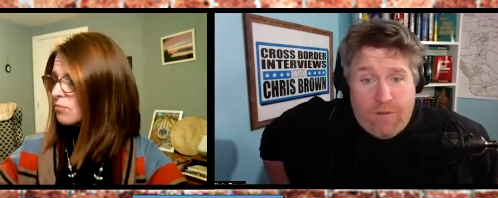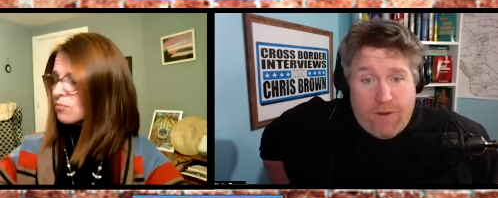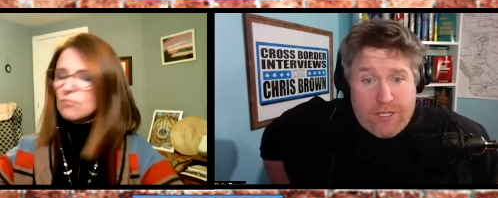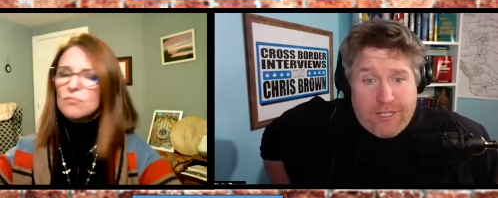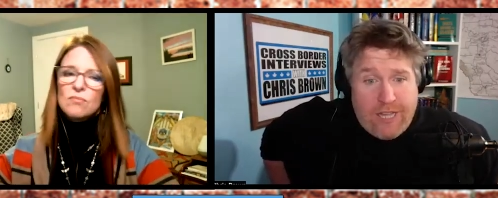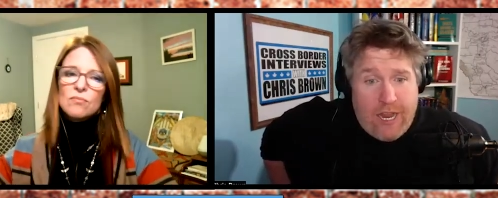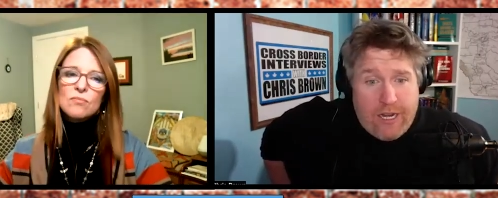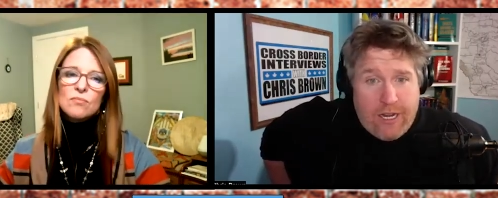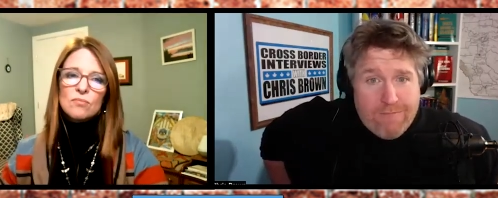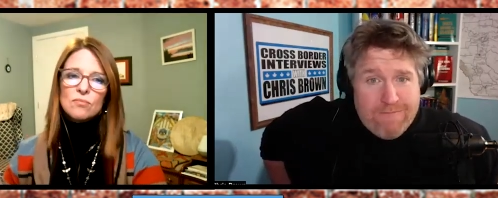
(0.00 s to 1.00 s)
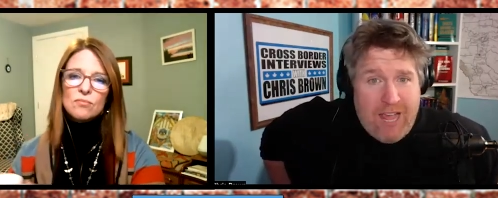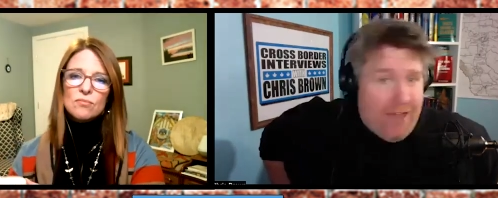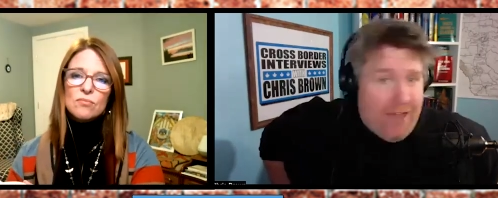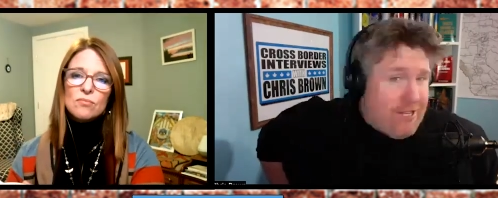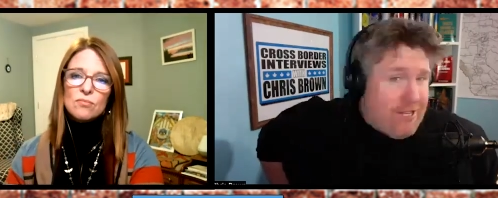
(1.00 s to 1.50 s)
Speaker 1: of our society
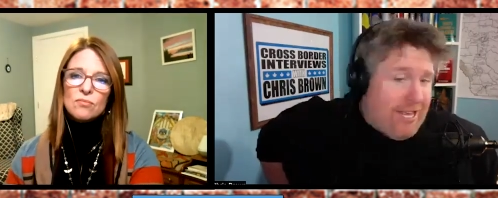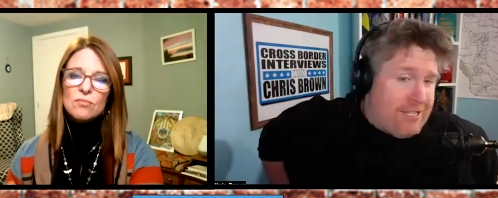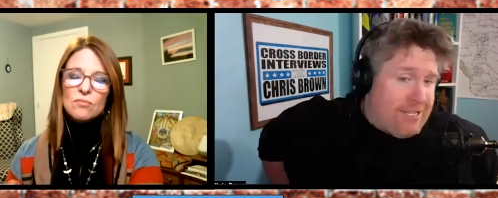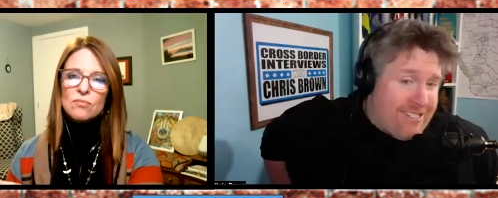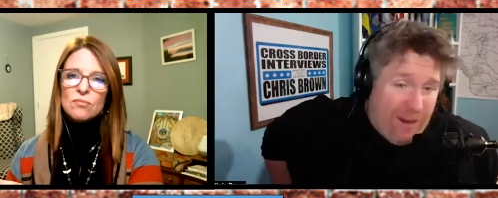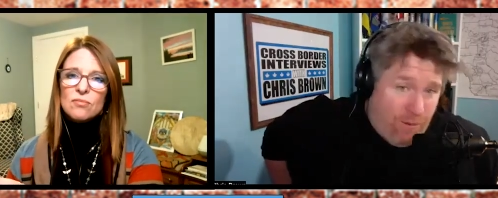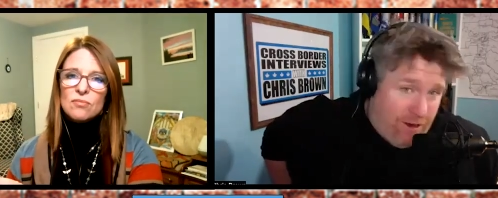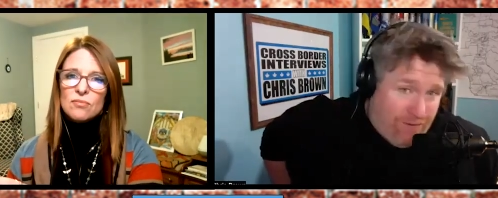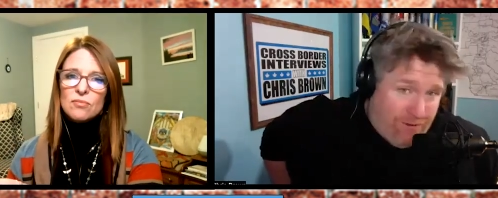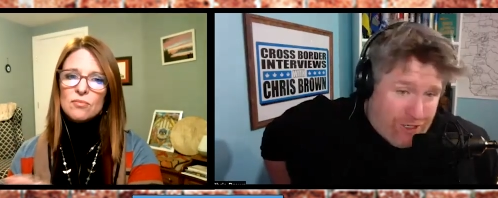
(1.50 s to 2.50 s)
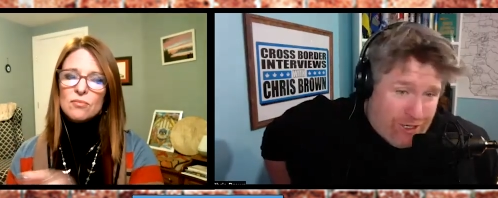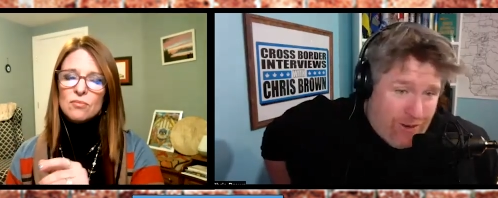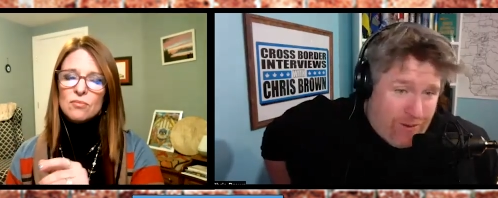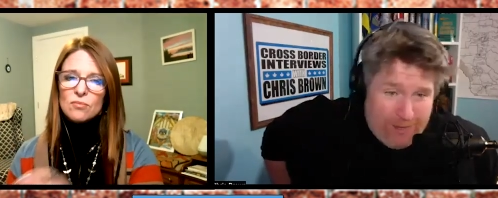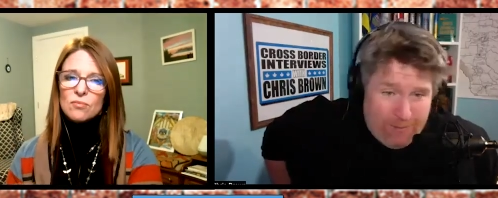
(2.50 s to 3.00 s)
i've said that since day one of this
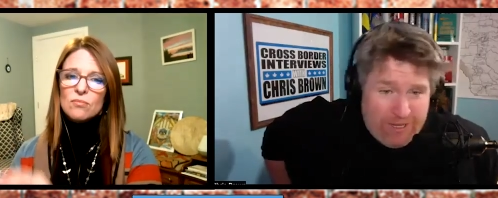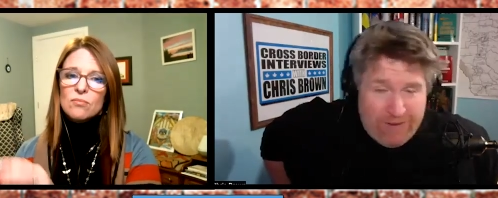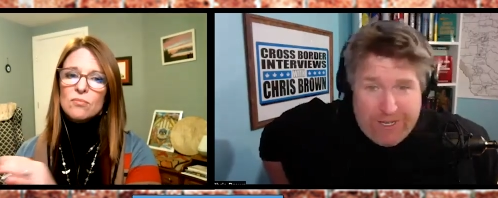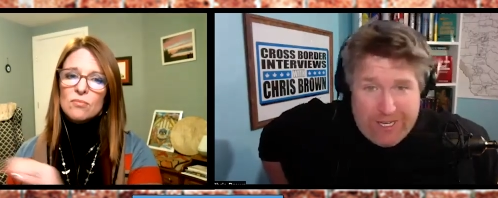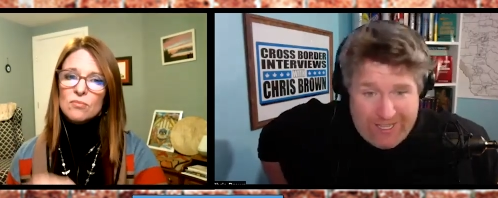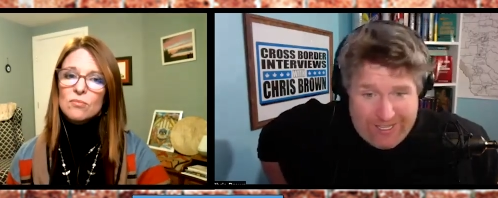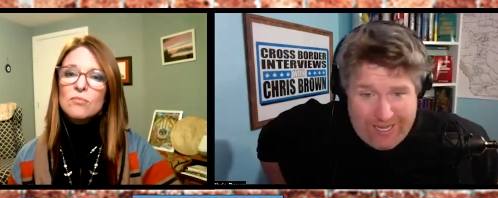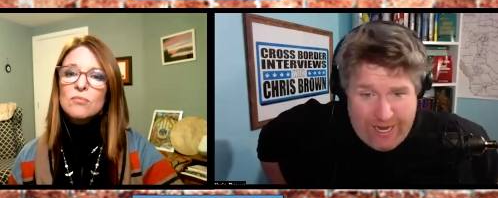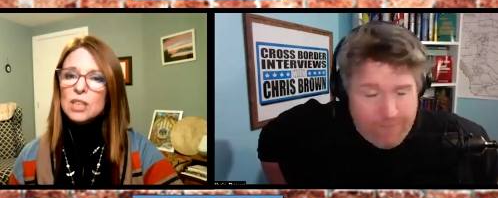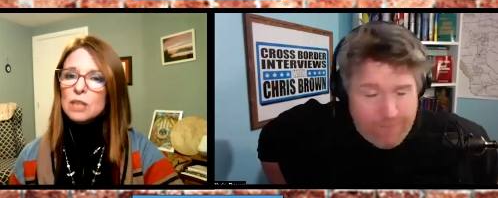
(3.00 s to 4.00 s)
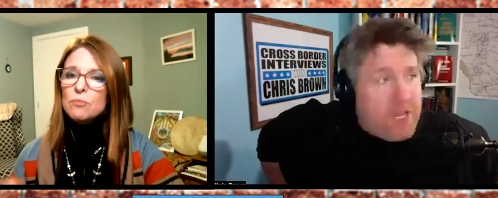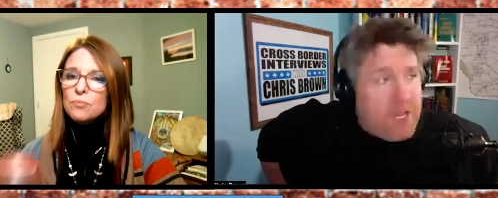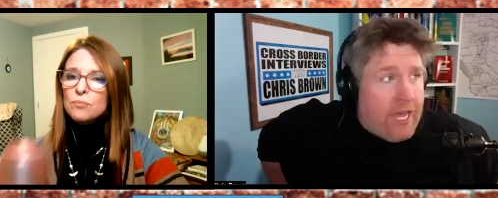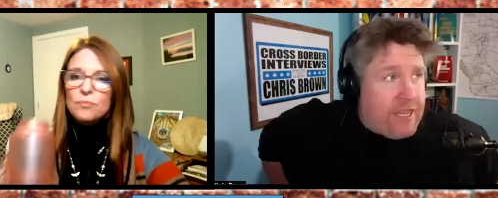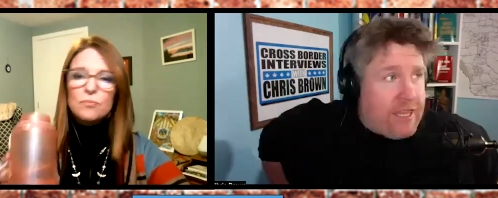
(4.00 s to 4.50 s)
show and i believe it to this day
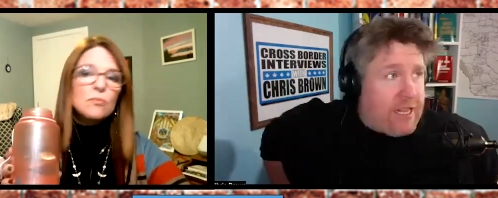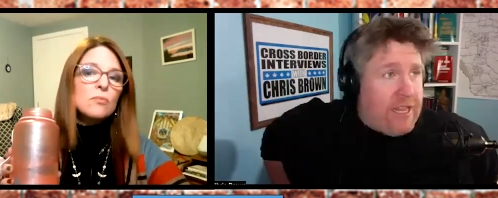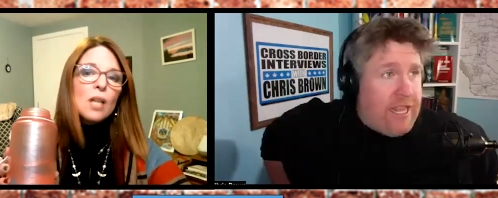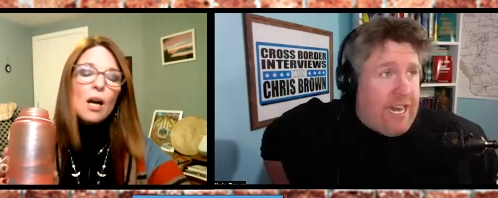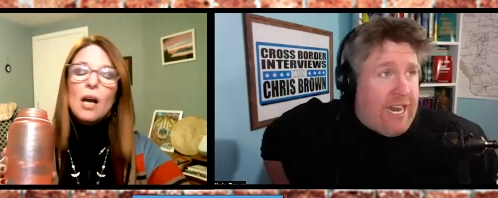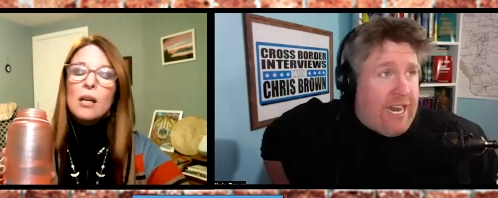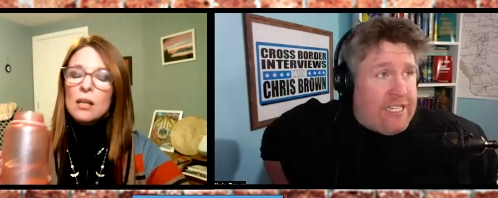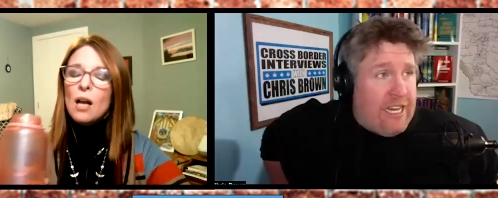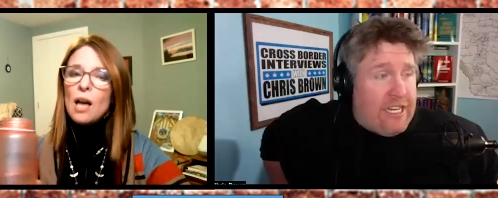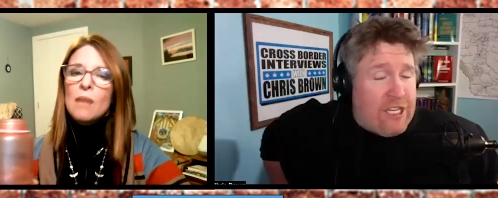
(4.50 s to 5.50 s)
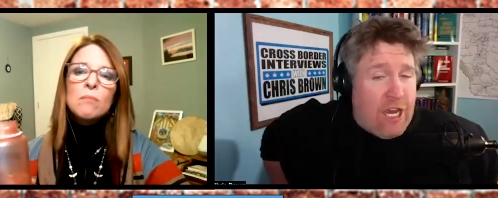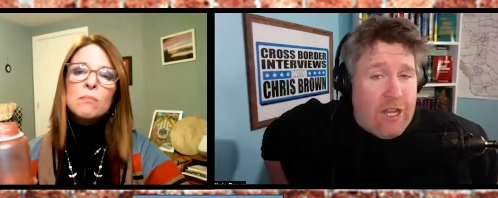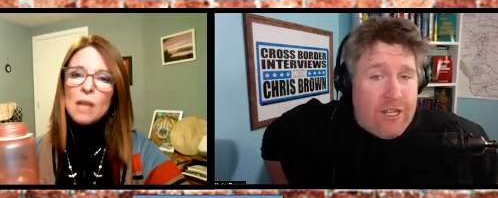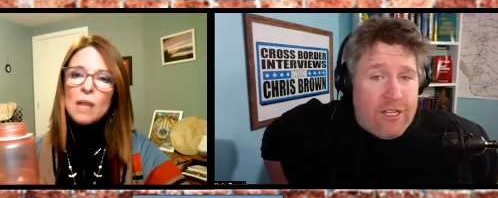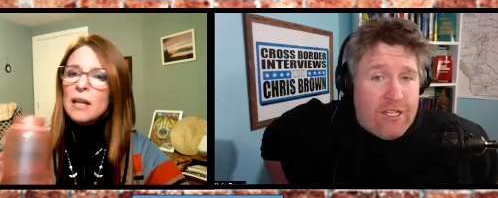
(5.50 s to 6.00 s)
i think it I, is a du-
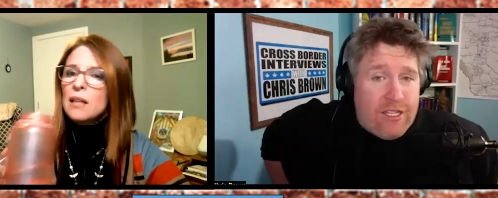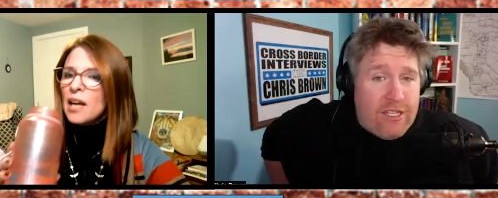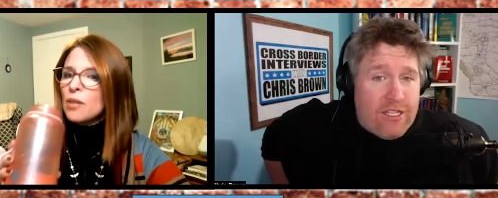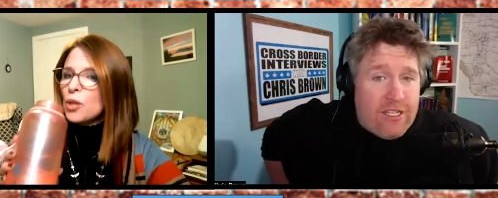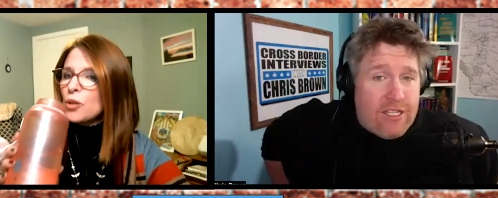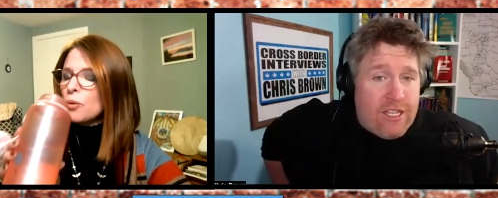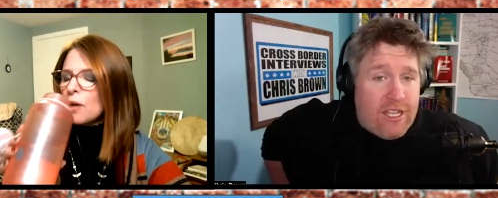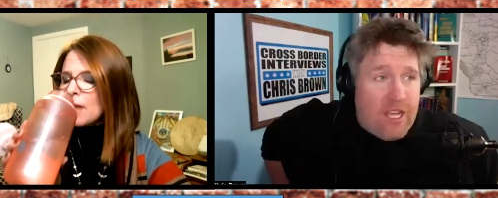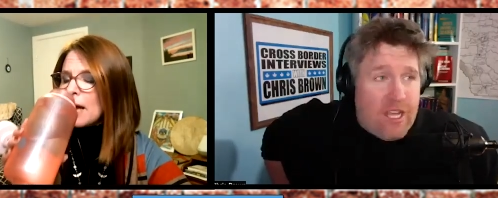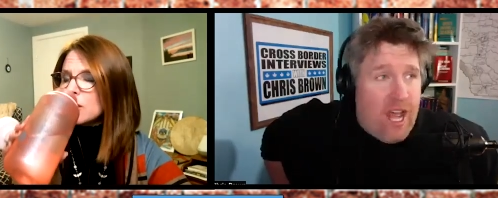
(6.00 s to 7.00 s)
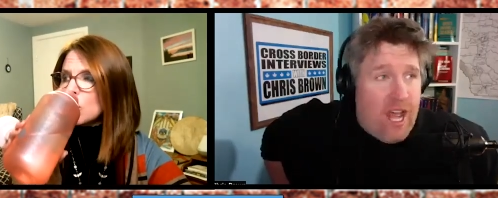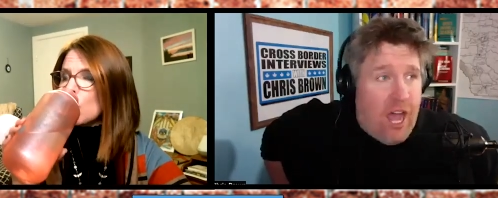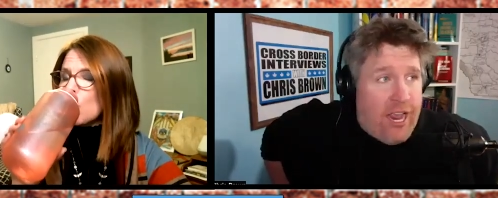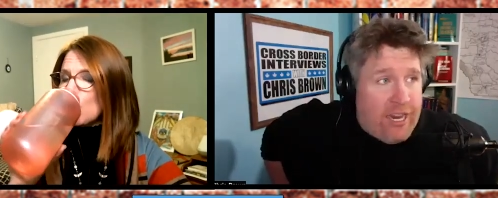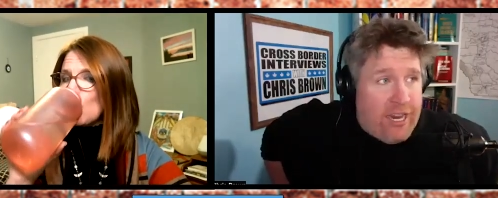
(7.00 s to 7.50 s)
Speaker 2: I align with you on that
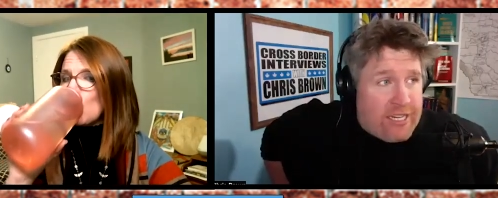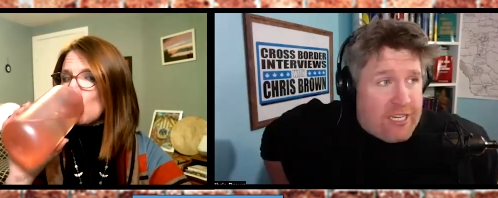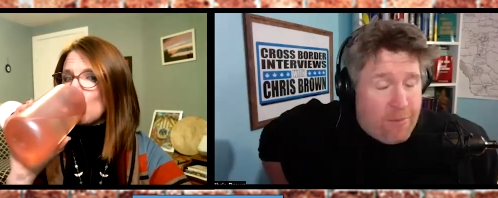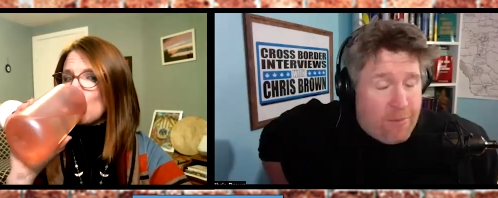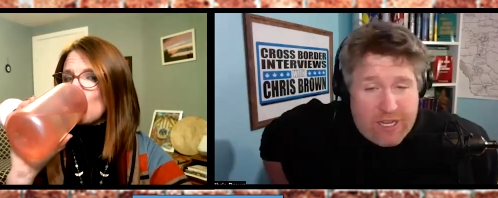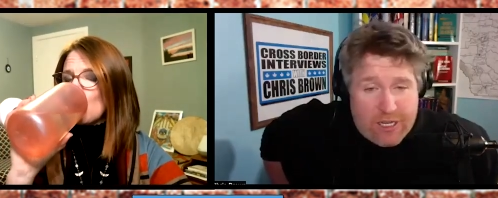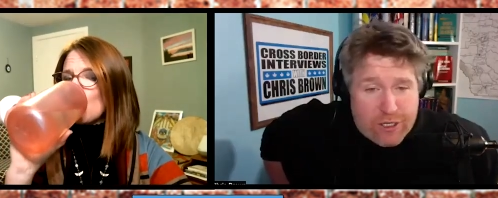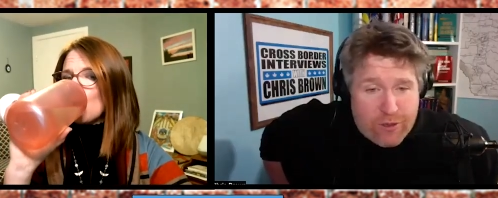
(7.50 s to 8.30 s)
Speaker 1: uh, it is a double-edged